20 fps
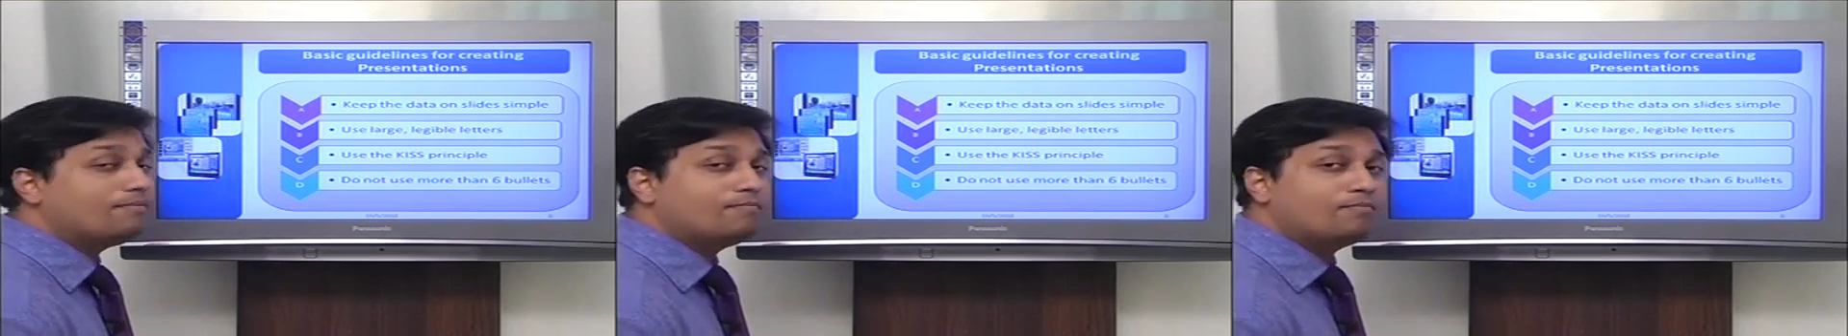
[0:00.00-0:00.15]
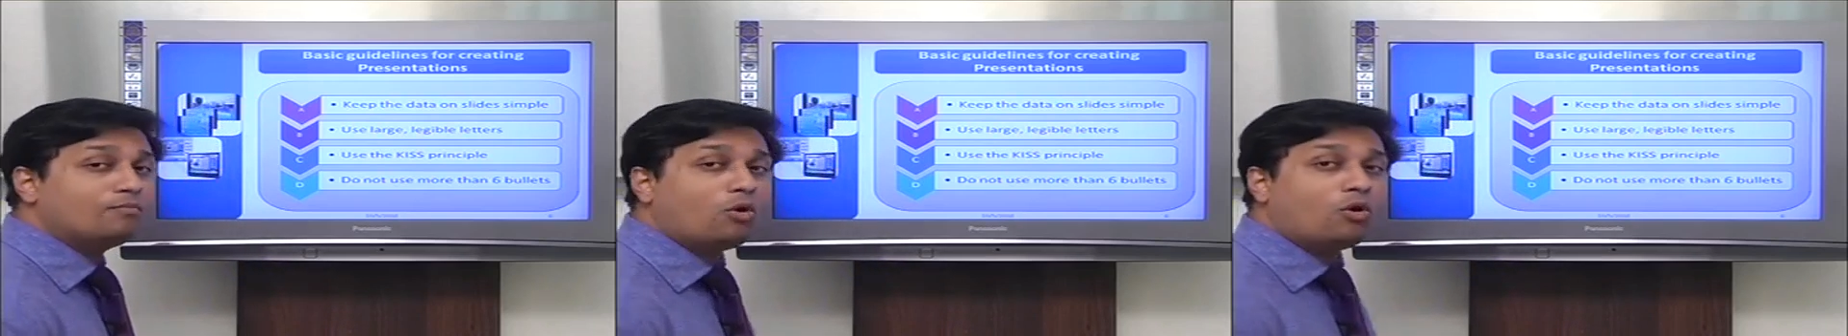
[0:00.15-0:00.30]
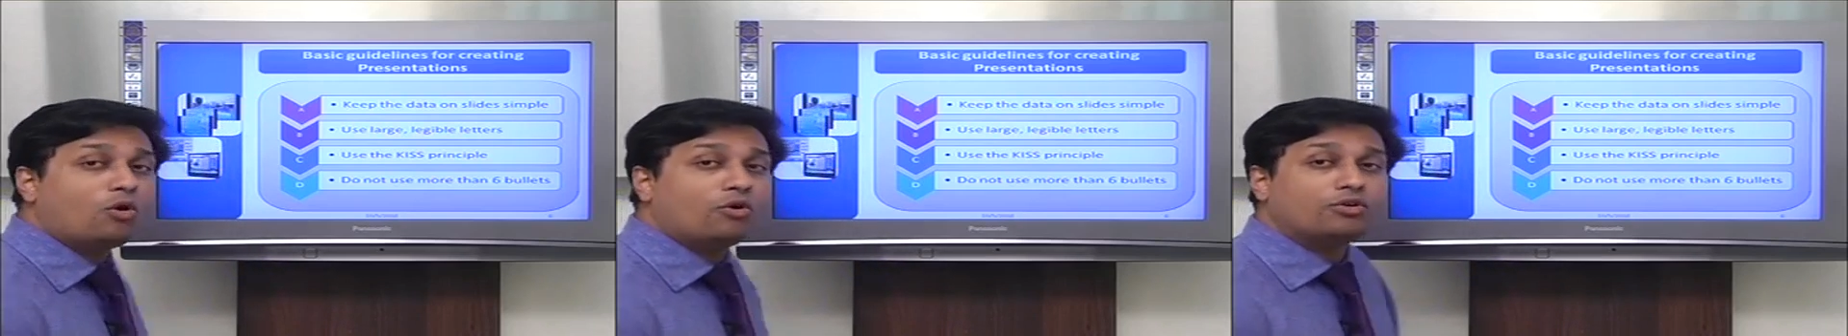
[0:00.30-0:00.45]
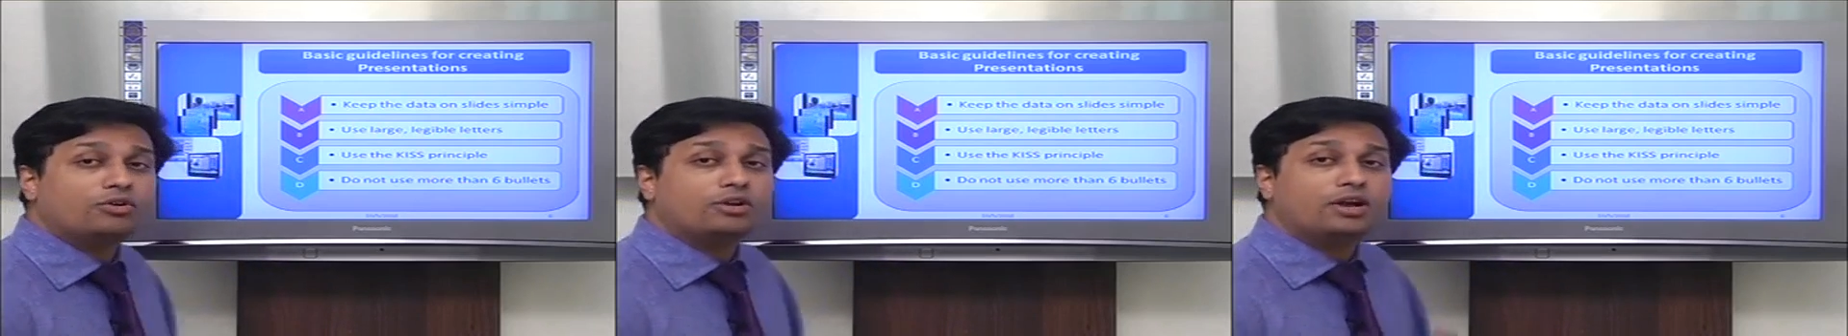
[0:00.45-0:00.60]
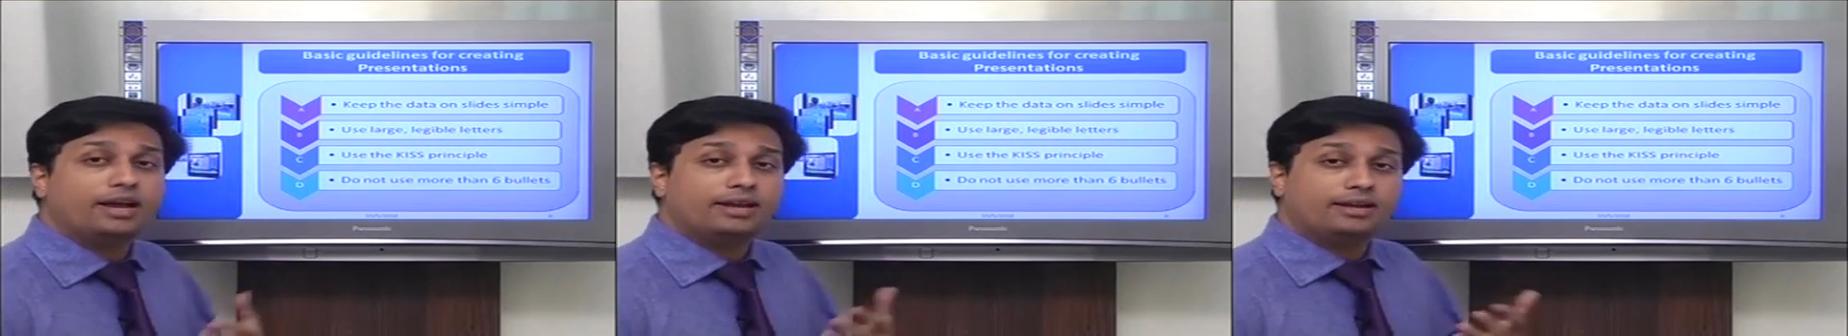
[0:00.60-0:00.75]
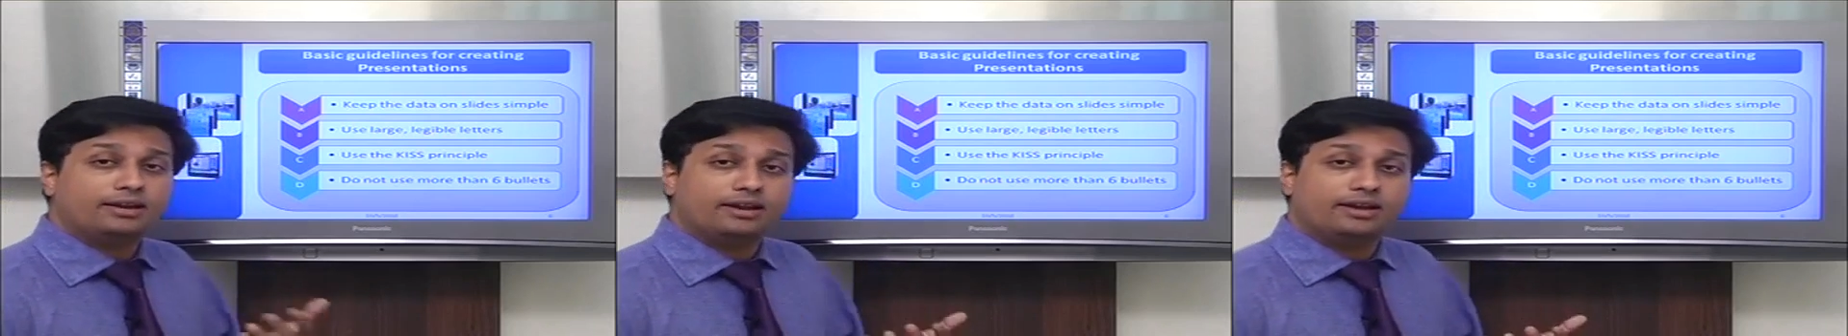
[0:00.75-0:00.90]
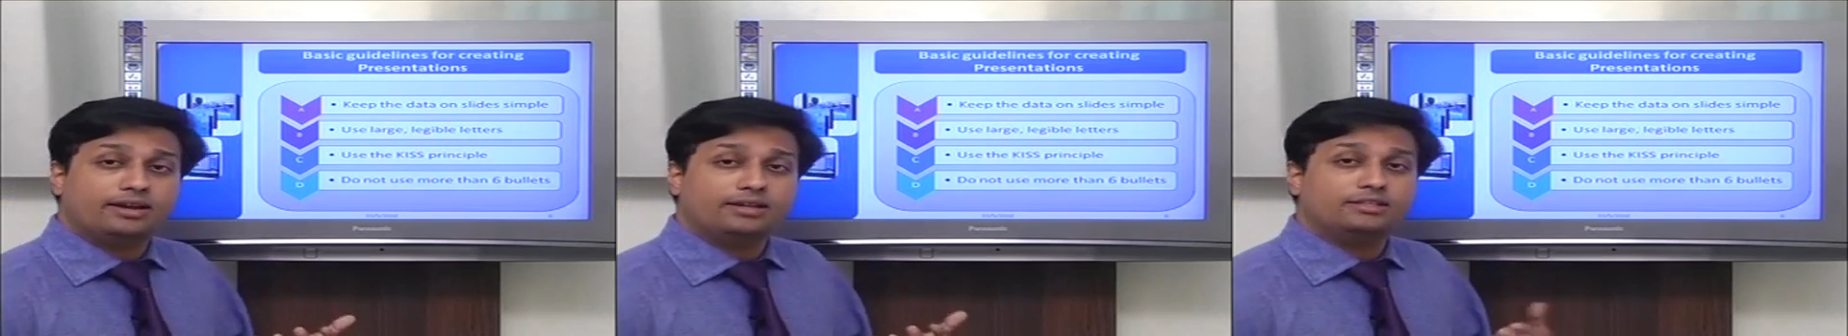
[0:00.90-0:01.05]
some more
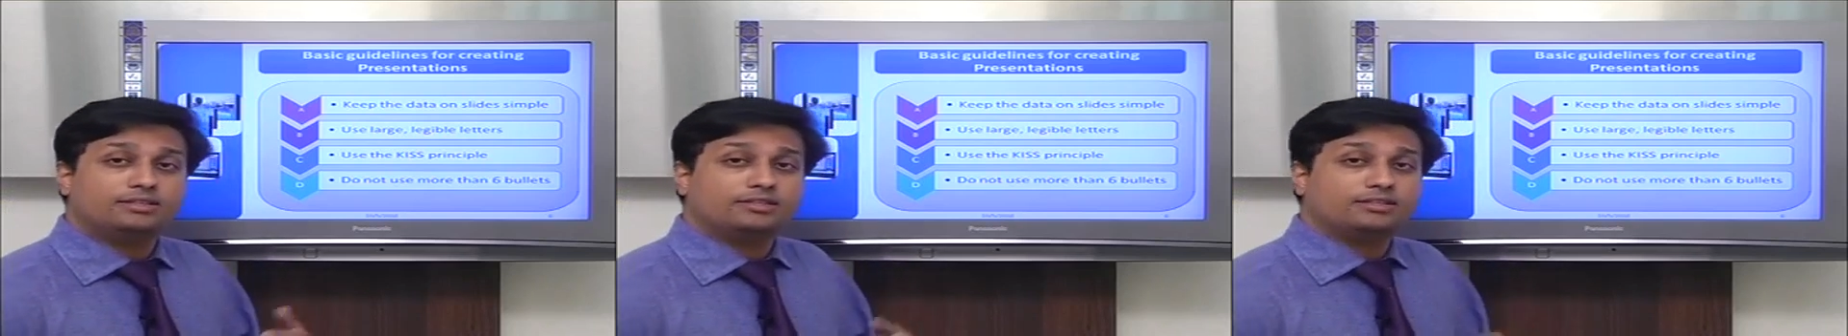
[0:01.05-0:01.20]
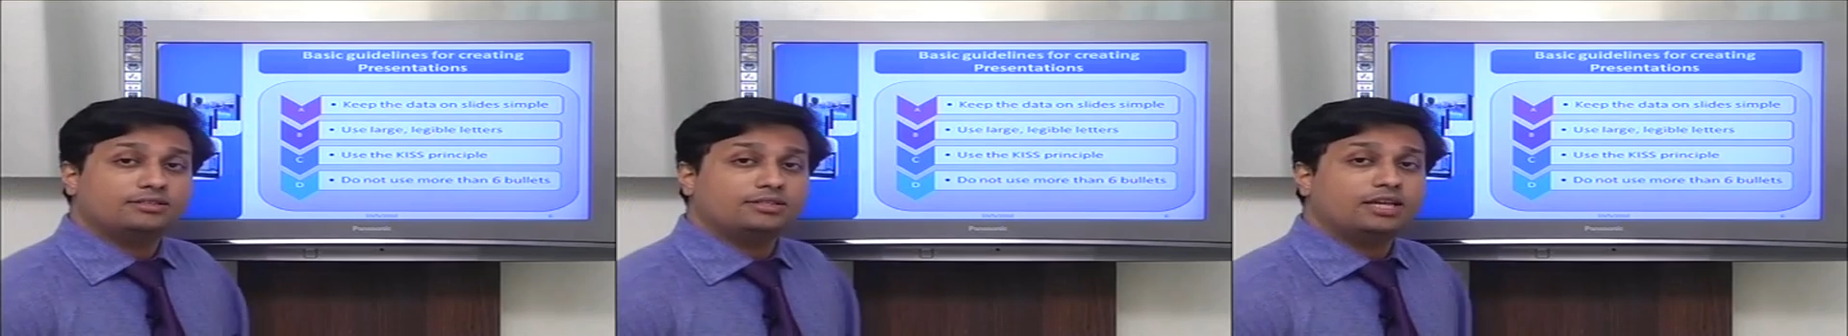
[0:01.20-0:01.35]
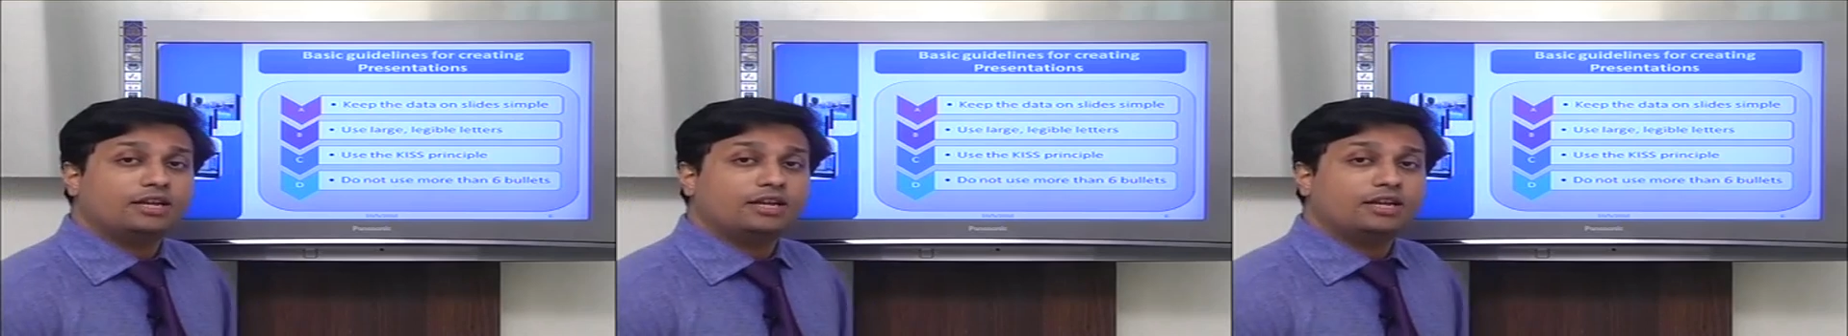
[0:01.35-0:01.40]
guidelines